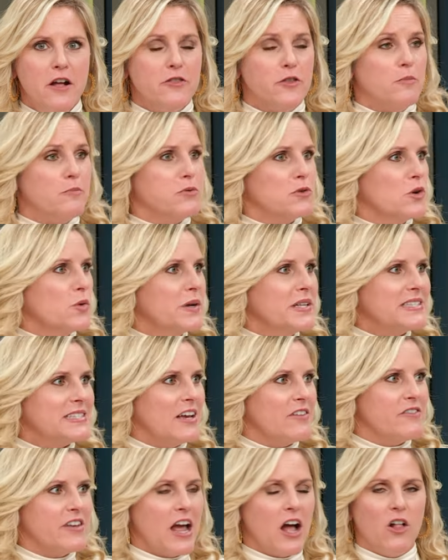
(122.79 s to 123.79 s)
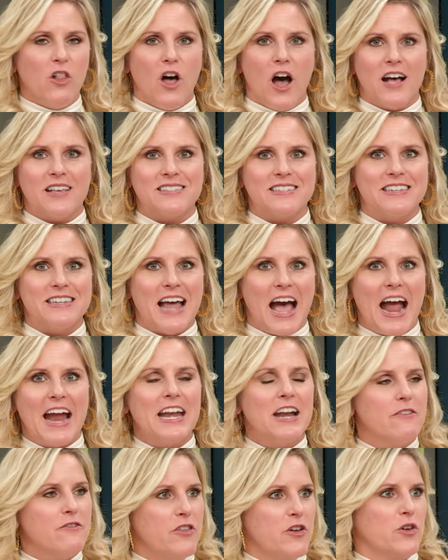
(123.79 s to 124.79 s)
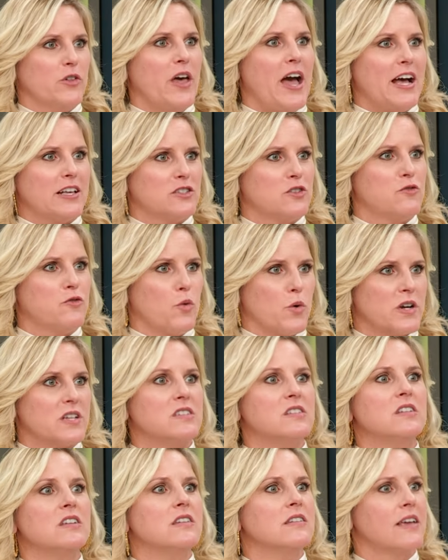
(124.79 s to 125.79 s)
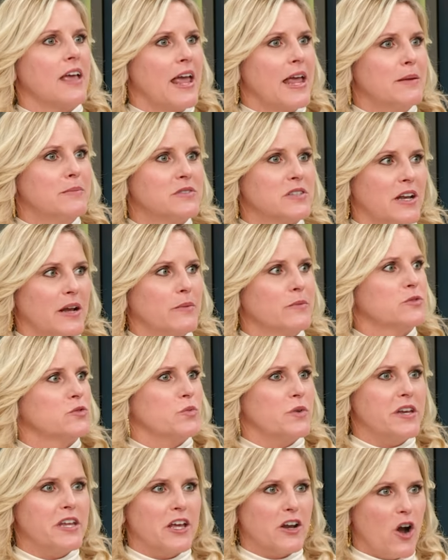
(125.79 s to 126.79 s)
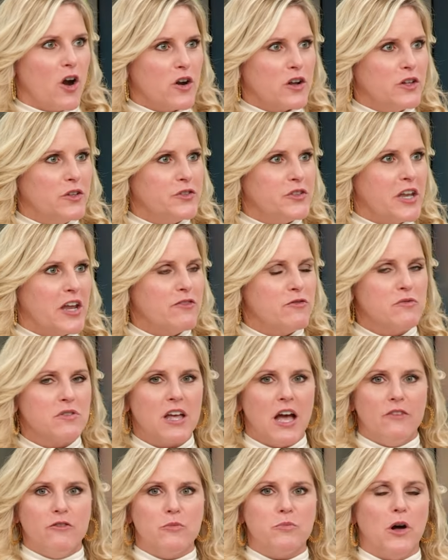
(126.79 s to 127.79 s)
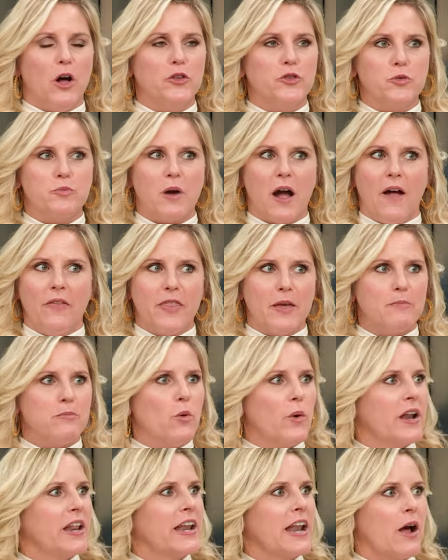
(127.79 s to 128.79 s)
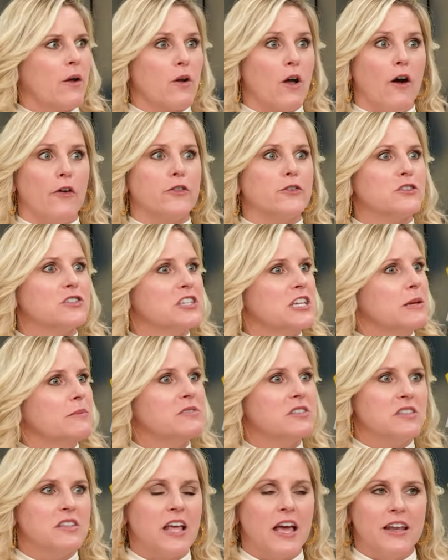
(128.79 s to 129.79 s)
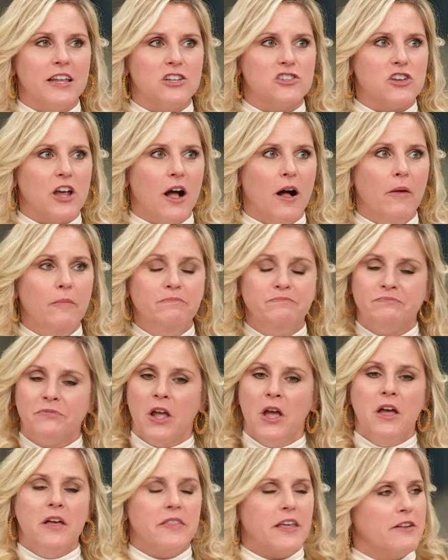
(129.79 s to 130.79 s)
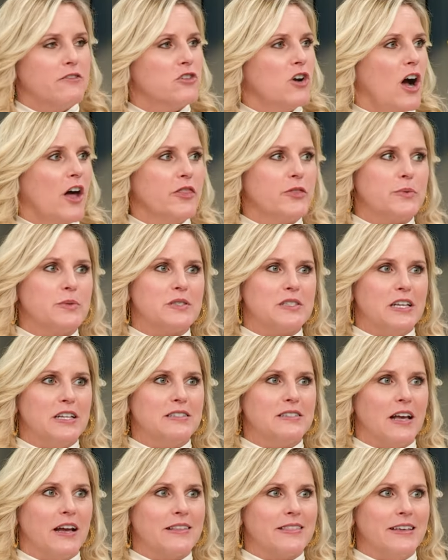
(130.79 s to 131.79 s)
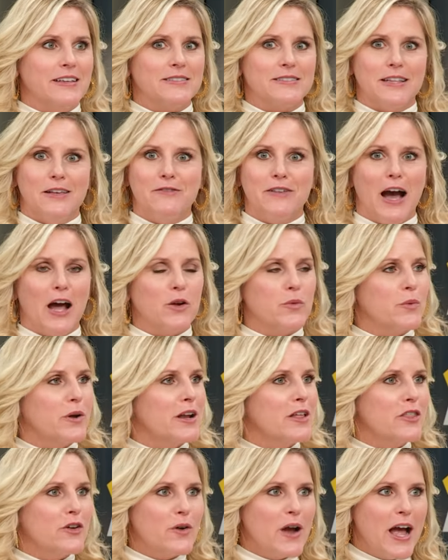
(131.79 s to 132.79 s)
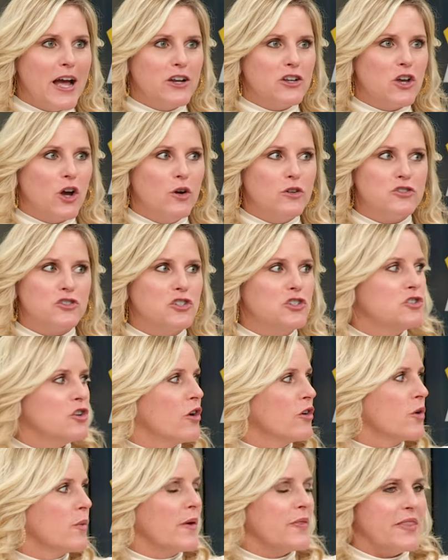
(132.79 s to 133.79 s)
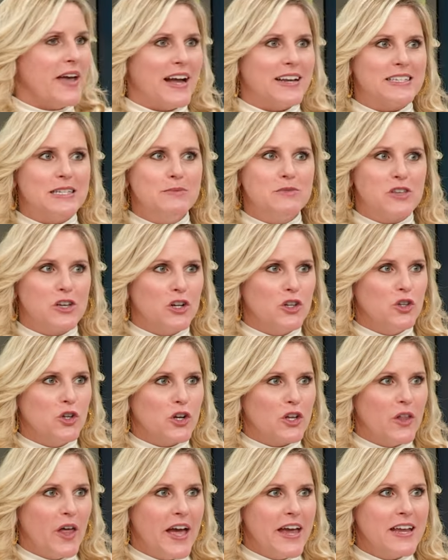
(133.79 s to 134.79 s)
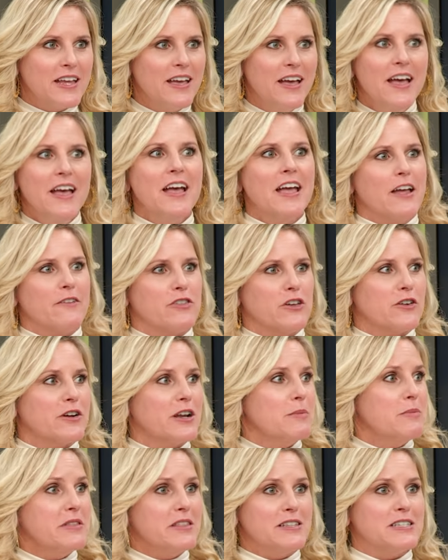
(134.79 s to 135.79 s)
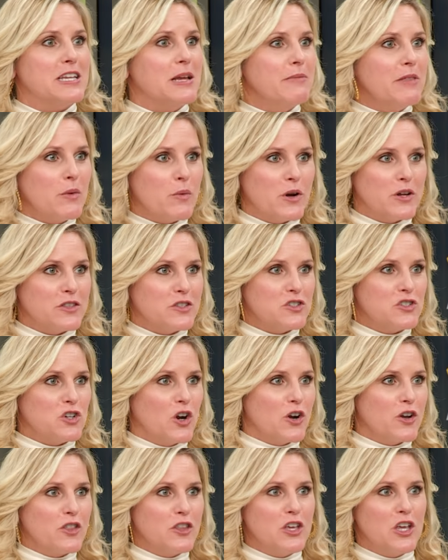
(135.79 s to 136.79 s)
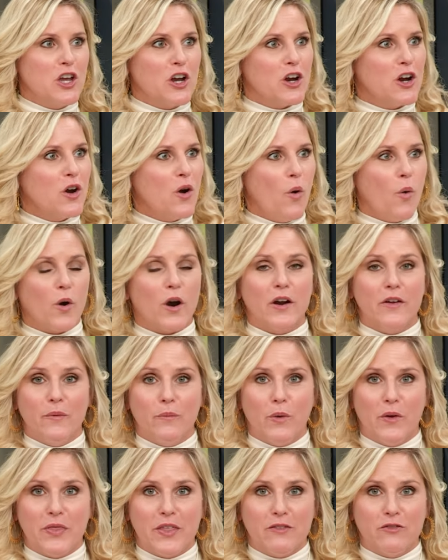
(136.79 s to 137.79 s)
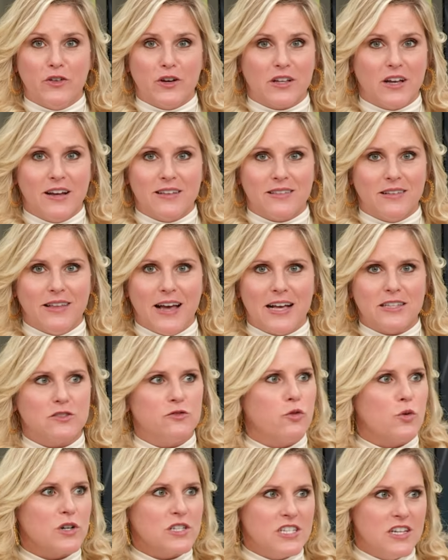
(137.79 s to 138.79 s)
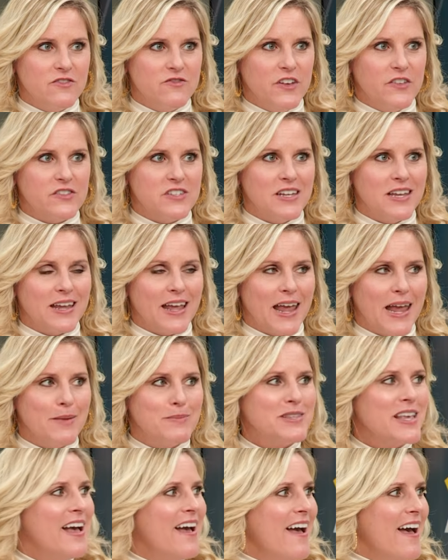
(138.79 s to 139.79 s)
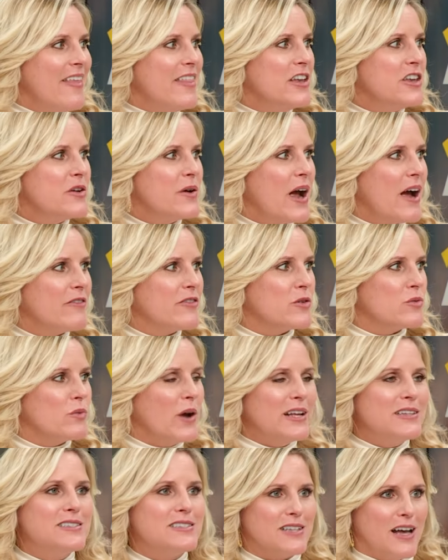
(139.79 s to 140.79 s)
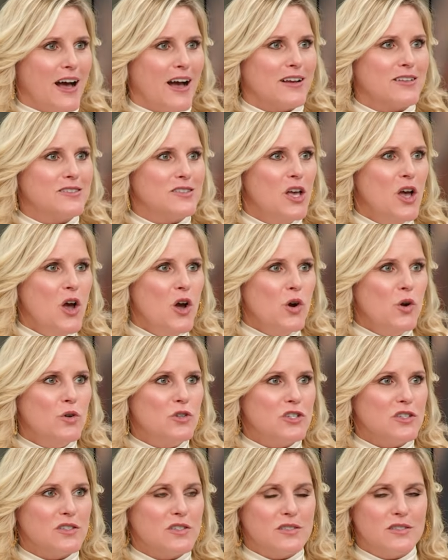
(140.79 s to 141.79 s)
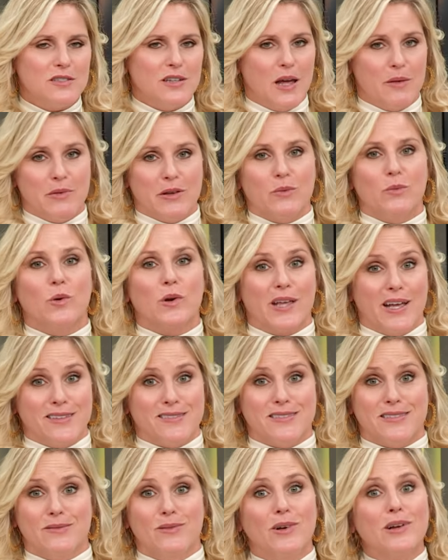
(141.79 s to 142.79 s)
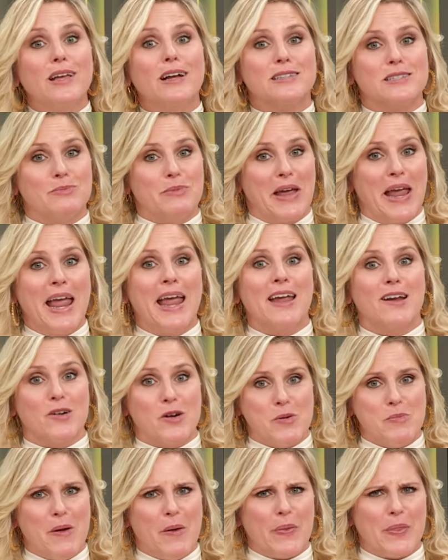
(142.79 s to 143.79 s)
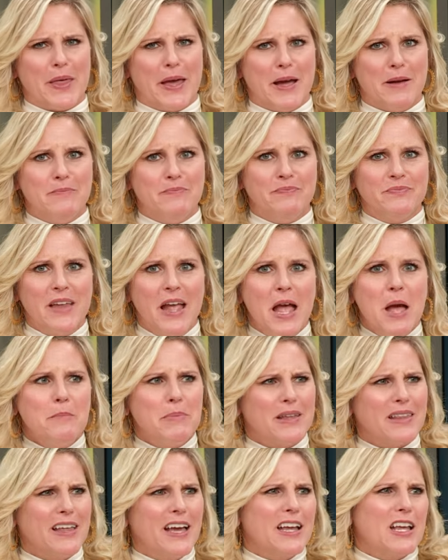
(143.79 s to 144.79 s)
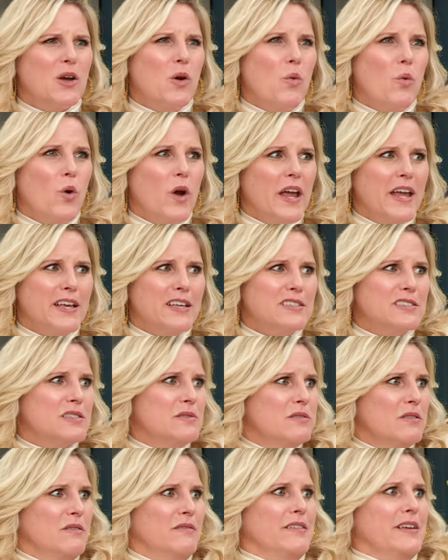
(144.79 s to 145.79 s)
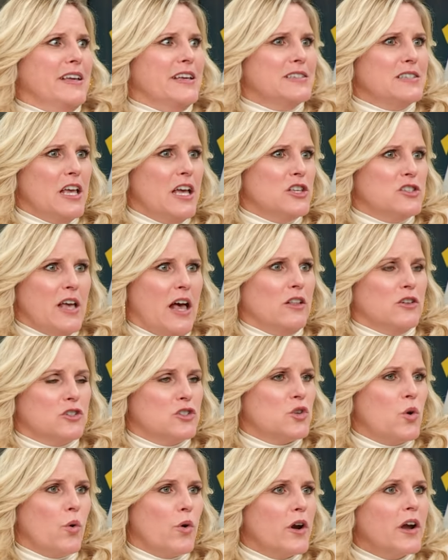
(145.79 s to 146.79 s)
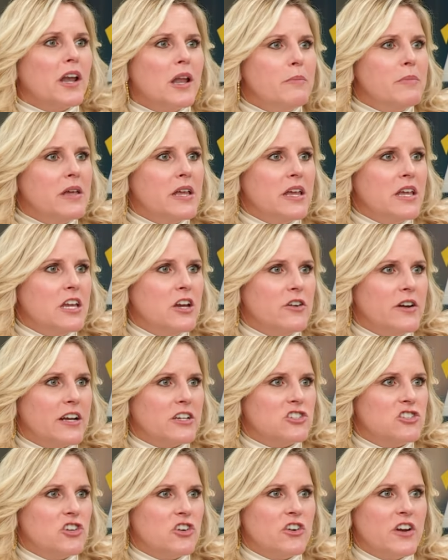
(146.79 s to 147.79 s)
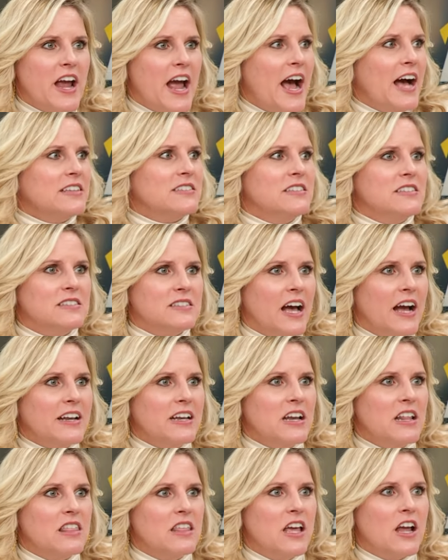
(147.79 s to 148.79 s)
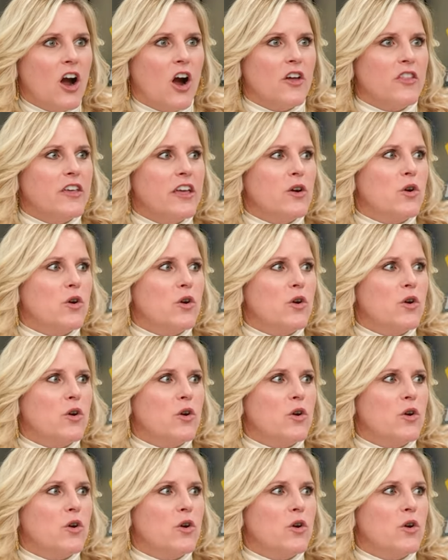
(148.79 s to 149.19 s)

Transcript: The Bruins have now lost nine of their last 14 games, and I was reading an article today from Kevin Paul Dupont that pointed out other teams in the NHL that have gone through skids like this. They've gotten rid to their head coach. You don't know what that team's going to look like, if they're going to be the team they were at the start of the year or what they've looked like the last 14, 15 games. And then you have the Red Sox who just, I mean, we'll get to, we'll get to my anger about them, but like is, is, is Alex Cora going to be here next year? Hasn't signed anything. Are they,